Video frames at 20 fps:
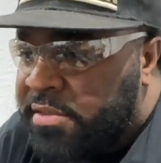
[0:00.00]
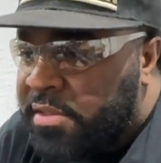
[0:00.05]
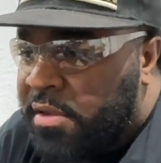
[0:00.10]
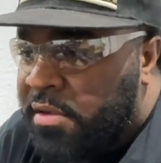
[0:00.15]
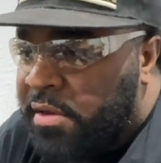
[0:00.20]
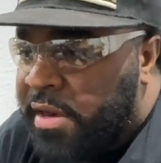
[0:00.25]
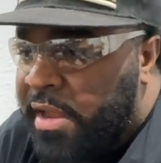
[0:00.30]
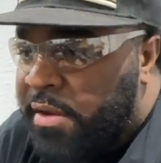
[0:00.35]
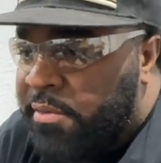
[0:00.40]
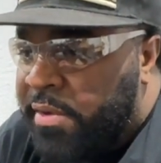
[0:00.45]

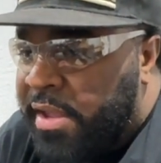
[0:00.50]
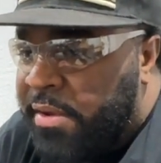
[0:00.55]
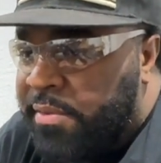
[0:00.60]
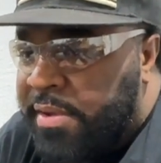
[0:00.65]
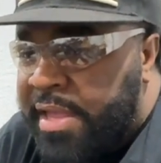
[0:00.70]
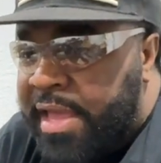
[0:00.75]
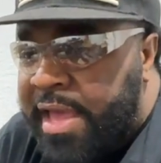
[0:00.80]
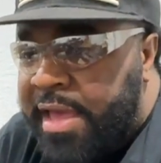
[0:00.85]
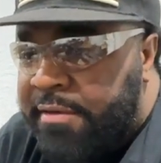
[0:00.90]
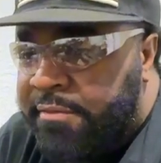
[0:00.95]
So that way we
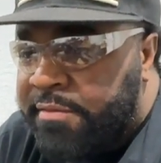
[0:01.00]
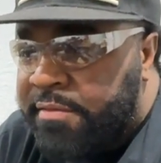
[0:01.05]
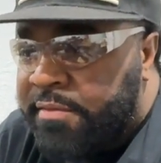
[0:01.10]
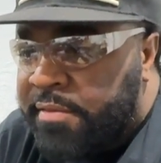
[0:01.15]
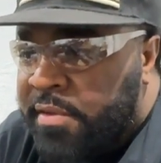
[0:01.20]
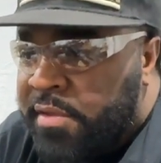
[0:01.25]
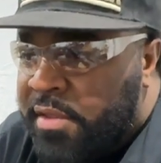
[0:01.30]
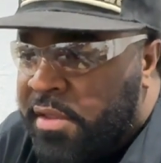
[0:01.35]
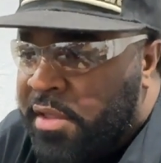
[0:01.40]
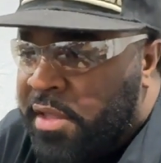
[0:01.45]
have
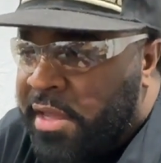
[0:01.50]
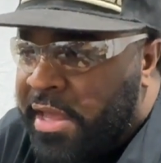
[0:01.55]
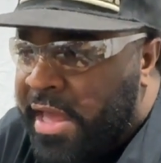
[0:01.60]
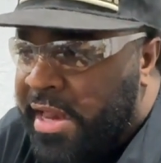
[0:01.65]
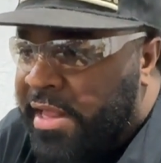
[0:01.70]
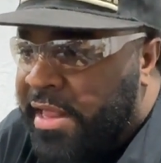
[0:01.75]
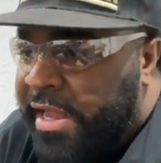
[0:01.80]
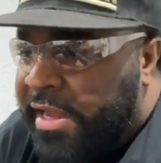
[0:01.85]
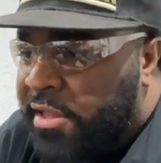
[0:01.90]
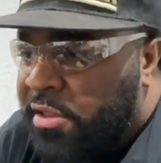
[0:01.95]
kind
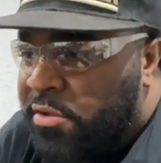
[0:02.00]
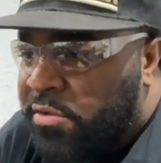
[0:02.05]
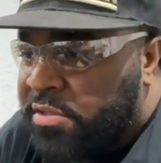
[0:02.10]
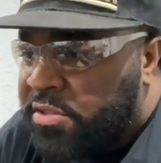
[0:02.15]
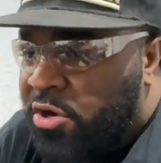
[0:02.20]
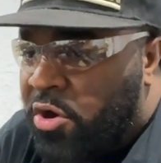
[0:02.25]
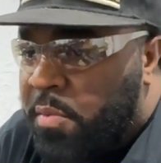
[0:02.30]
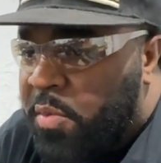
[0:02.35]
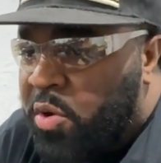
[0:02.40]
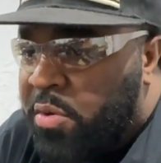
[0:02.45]
of like a little
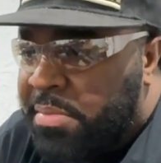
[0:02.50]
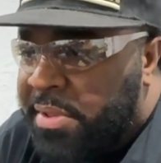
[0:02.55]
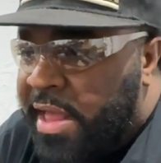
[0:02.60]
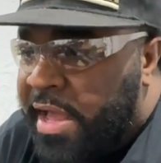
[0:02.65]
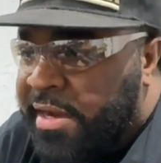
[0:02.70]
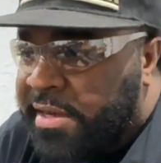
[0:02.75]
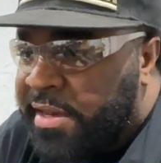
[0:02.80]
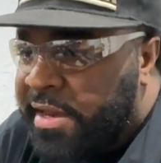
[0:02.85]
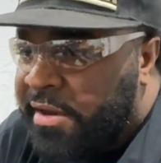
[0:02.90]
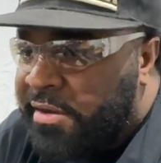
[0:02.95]
terminal
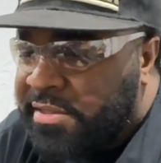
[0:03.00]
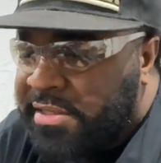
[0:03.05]
block there.